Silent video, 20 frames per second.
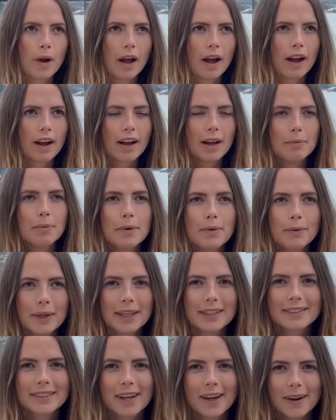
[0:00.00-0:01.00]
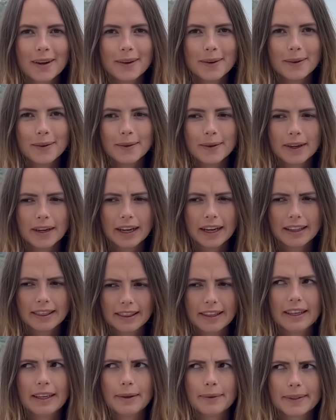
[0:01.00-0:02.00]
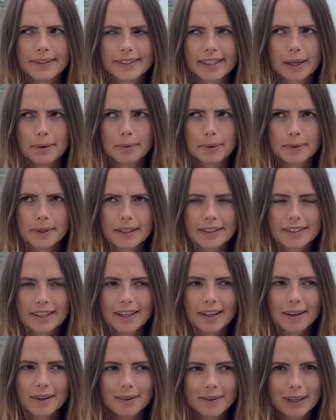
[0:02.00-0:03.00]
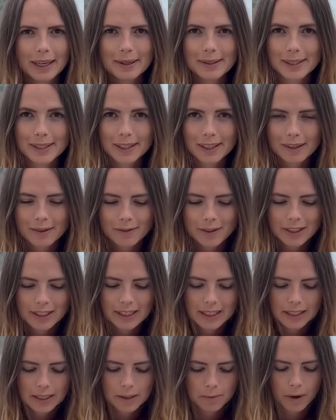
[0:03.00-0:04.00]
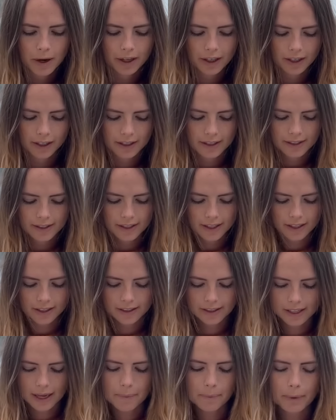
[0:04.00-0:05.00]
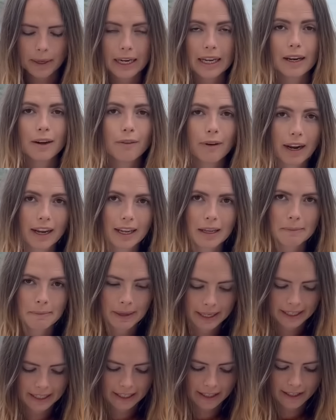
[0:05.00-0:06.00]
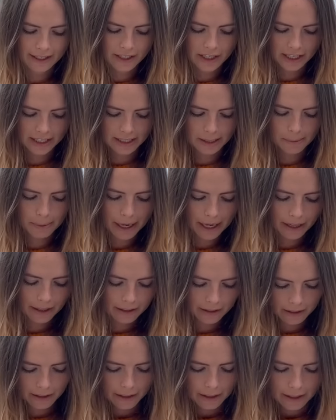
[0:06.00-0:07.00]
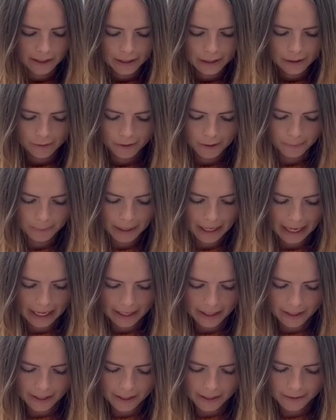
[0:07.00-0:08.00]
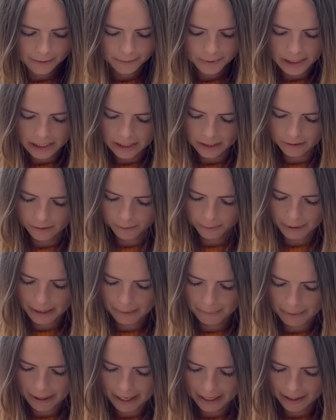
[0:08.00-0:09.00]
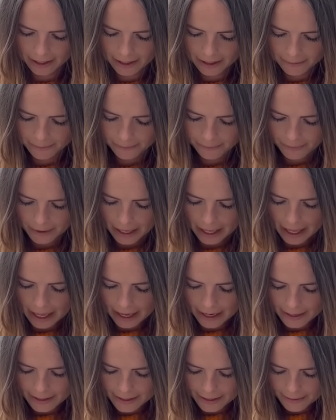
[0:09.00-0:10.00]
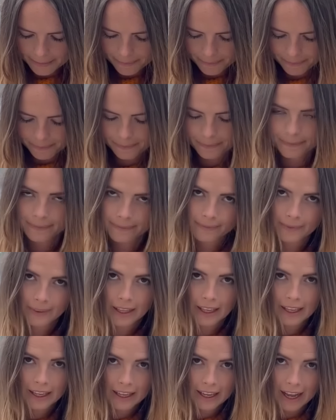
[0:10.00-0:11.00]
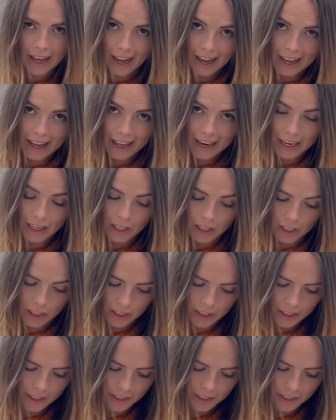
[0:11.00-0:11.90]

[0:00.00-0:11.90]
a couple of weeks ago, I think it was a couple of weeks ago, when I was looking for stitch markers, somebody recommended Jezebel from Canada. She's from Quebec, and I had a look,